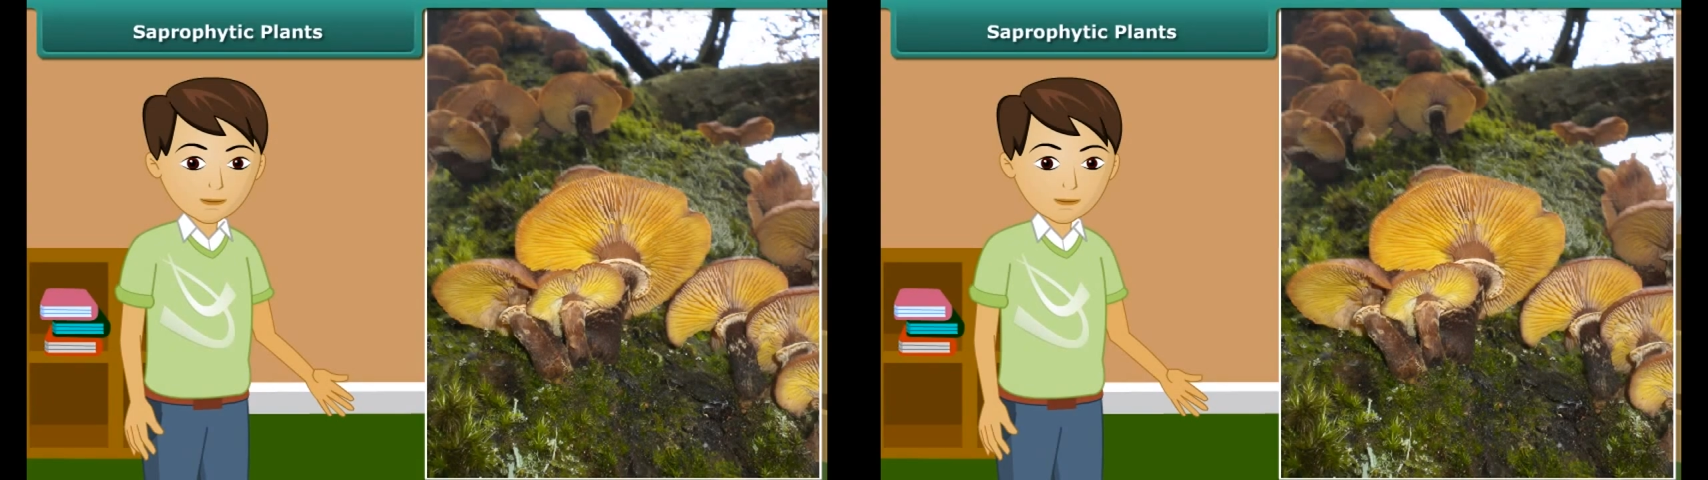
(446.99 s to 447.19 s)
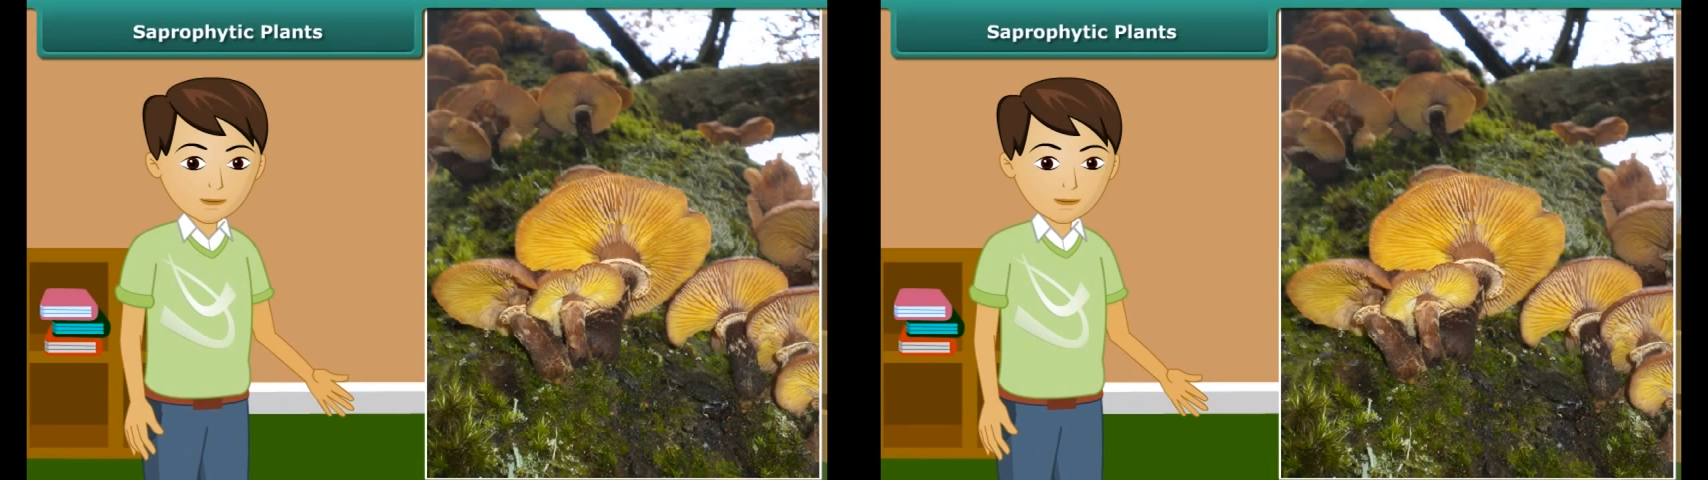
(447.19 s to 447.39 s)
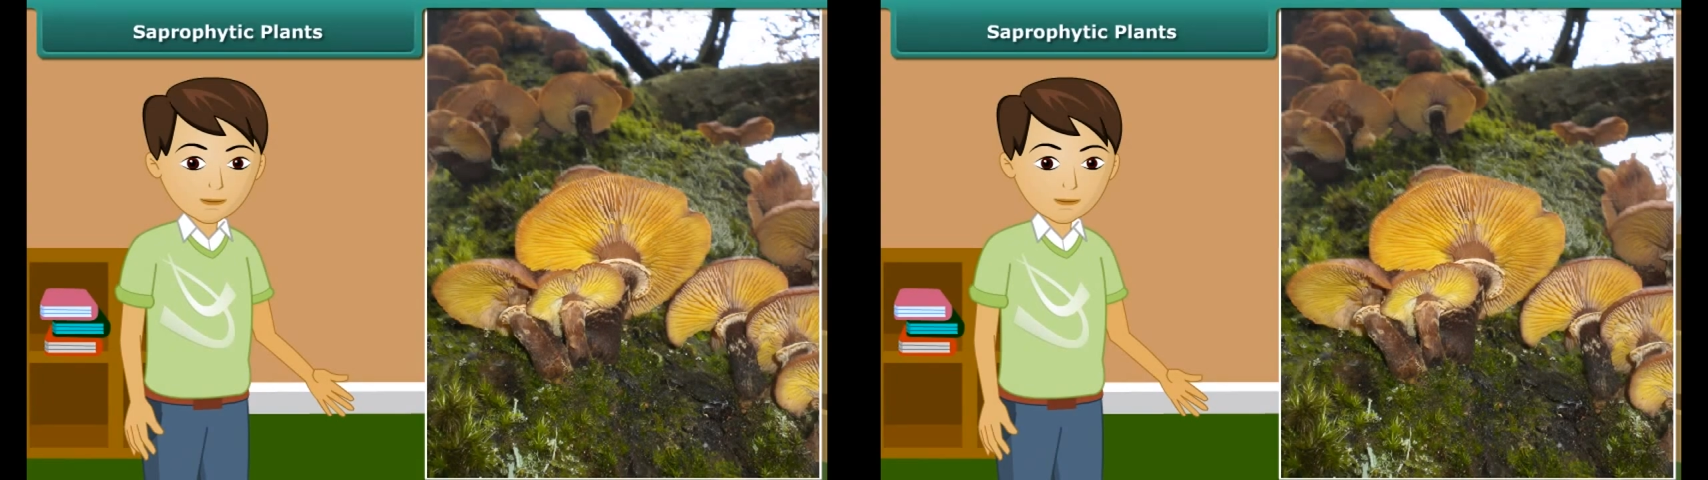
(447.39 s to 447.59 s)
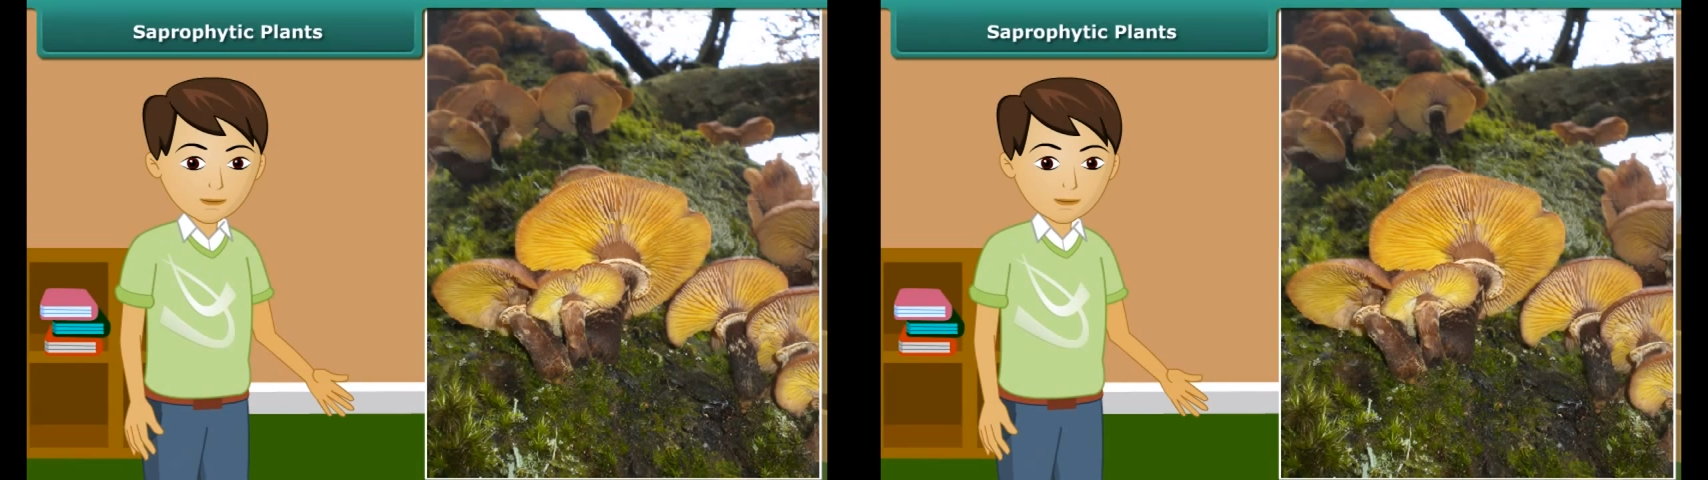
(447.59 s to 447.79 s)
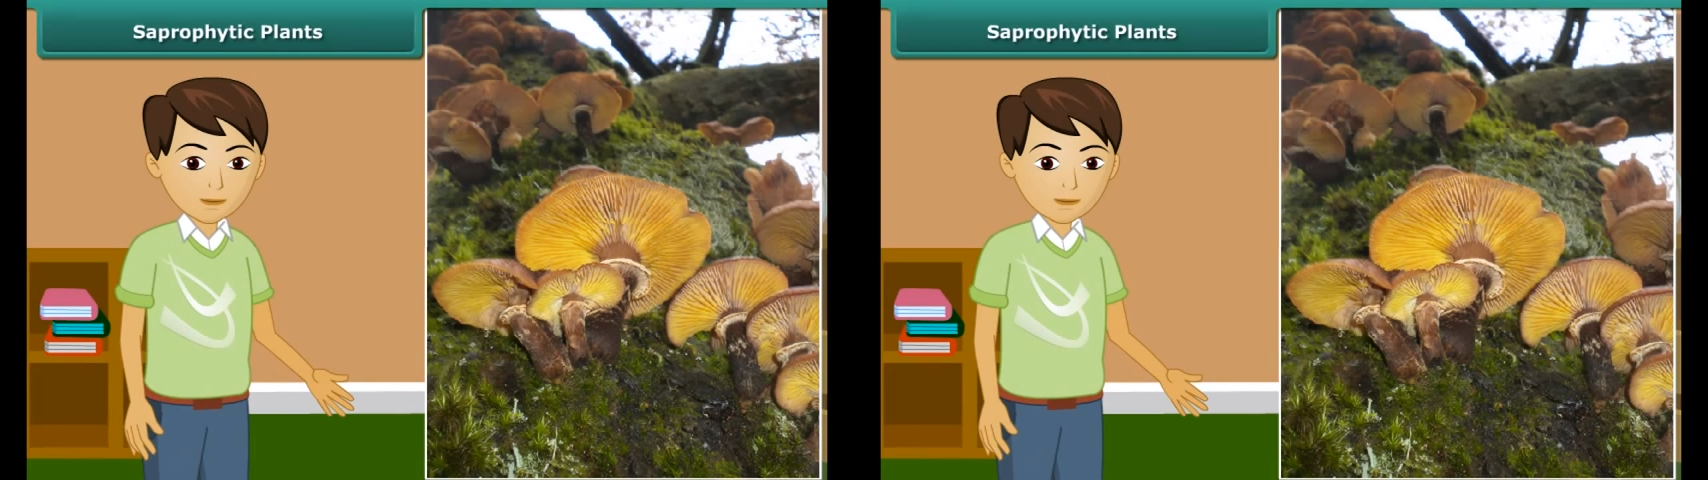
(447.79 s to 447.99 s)
fluffy
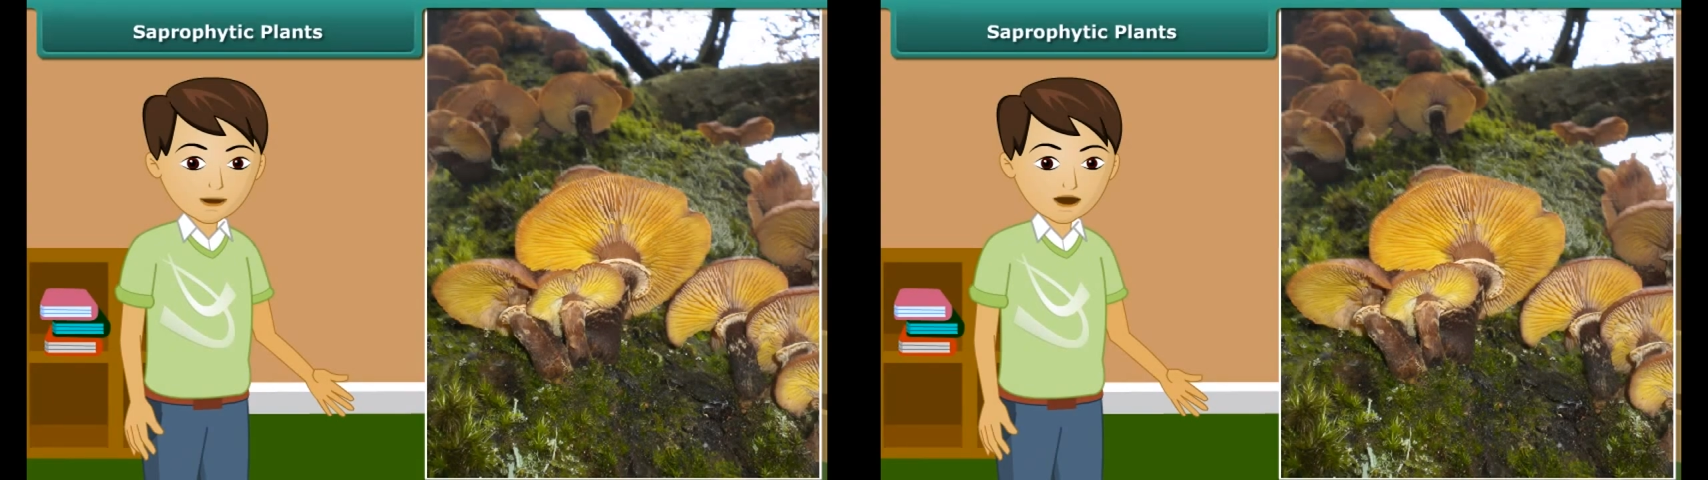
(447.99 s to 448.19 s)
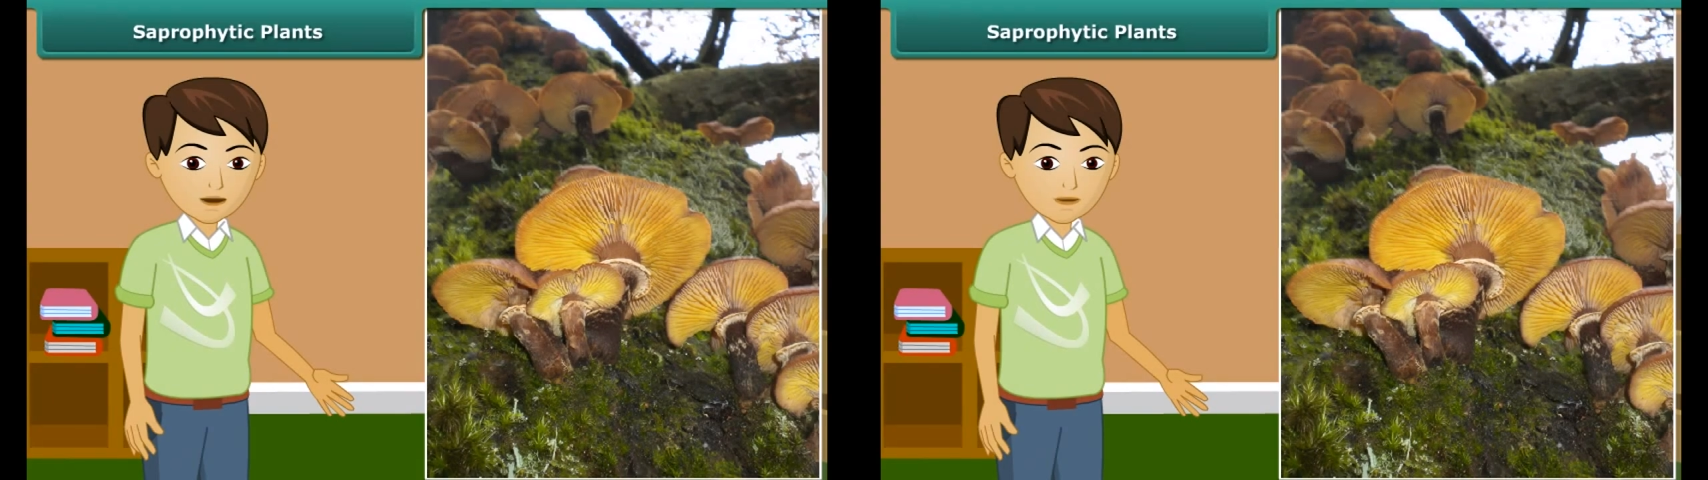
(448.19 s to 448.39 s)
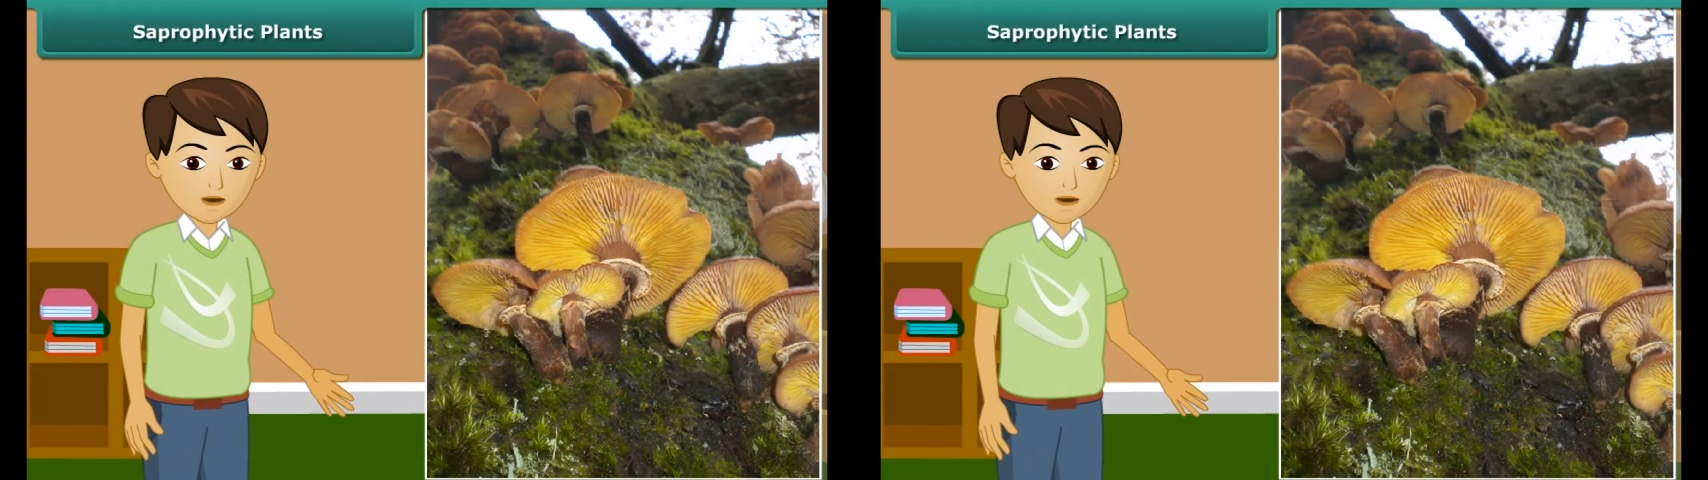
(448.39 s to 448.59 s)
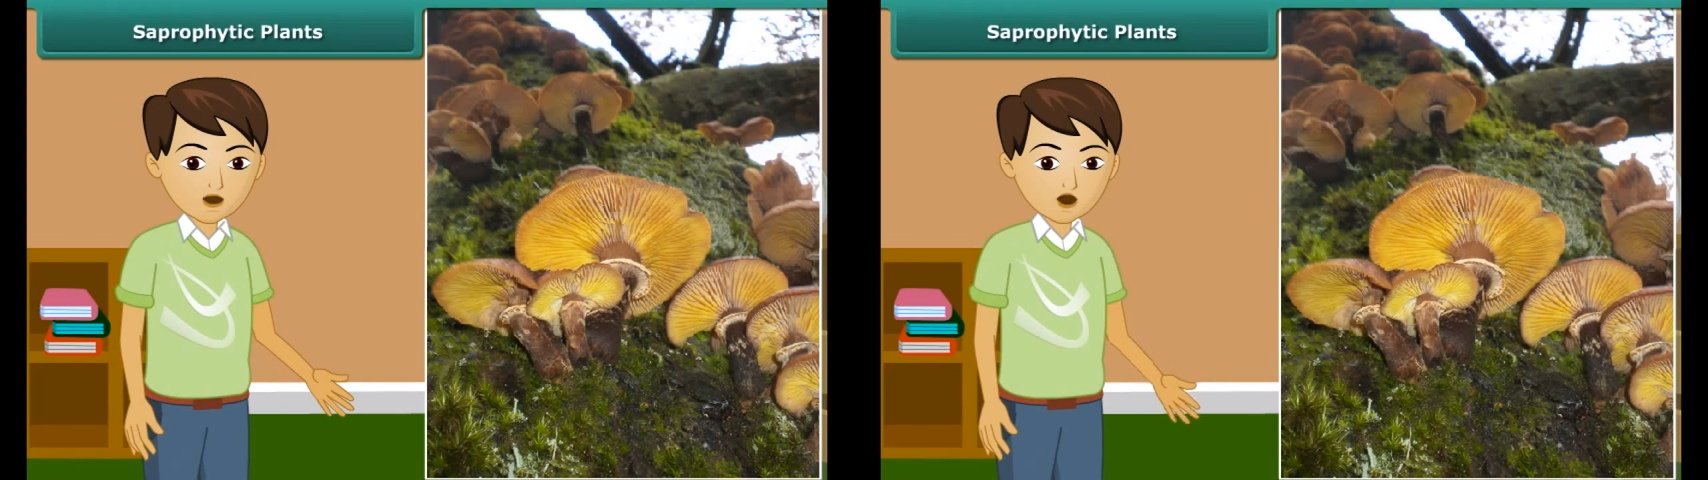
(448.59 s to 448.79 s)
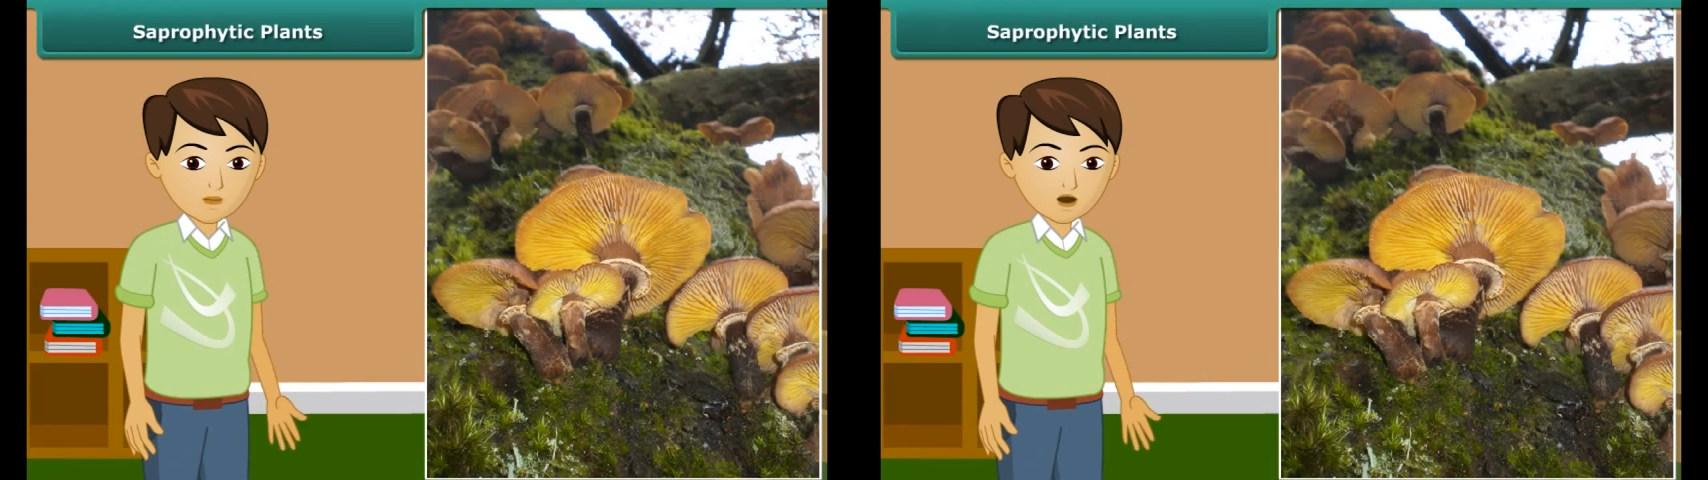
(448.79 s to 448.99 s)
umbrella-like
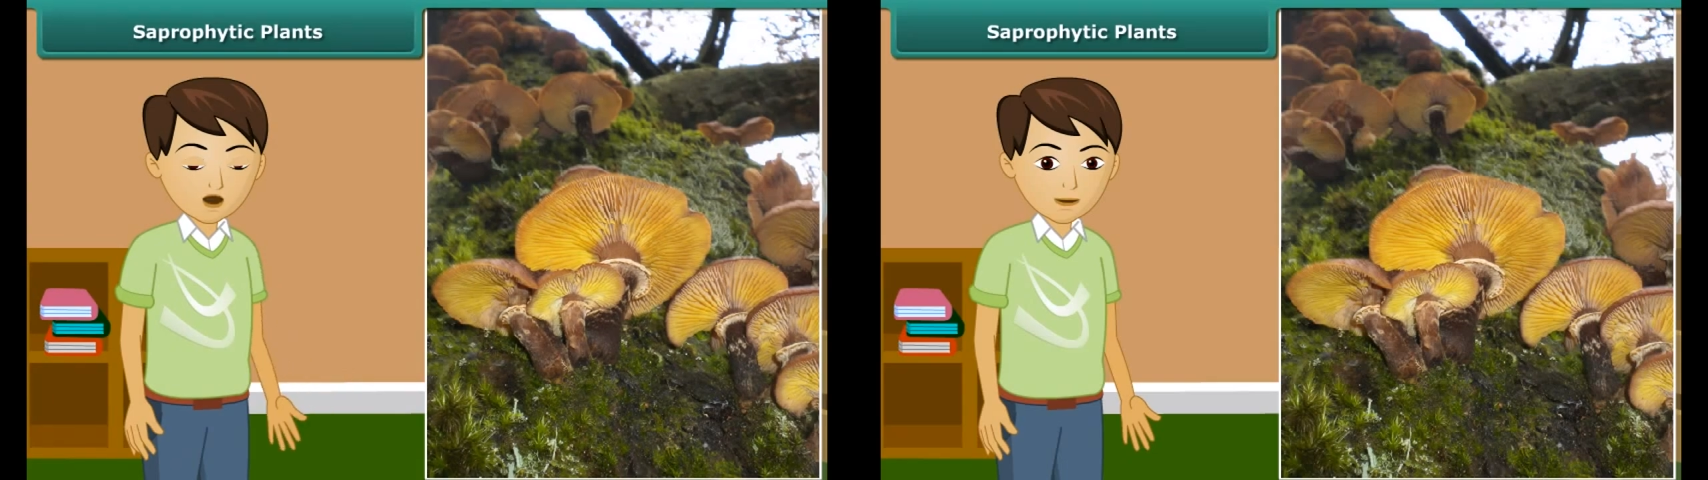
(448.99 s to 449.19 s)
patches